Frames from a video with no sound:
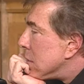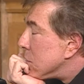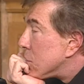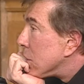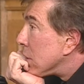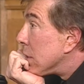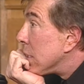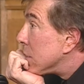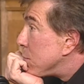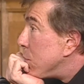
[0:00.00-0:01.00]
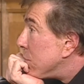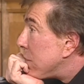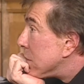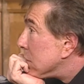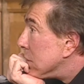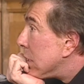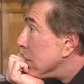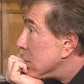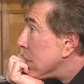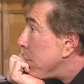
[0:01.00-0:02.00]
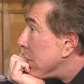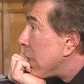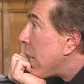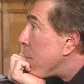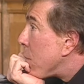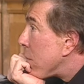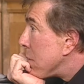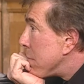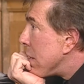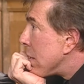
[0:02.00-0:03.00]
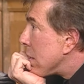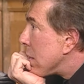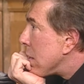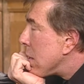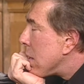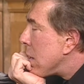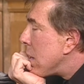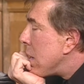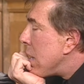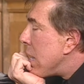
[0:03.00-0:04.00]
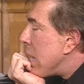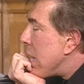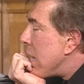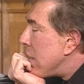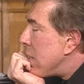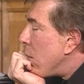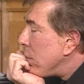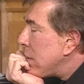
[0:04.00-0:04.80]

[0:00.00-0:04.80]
Certainly Les Moonves and Terry Semel and I worry about it. And the only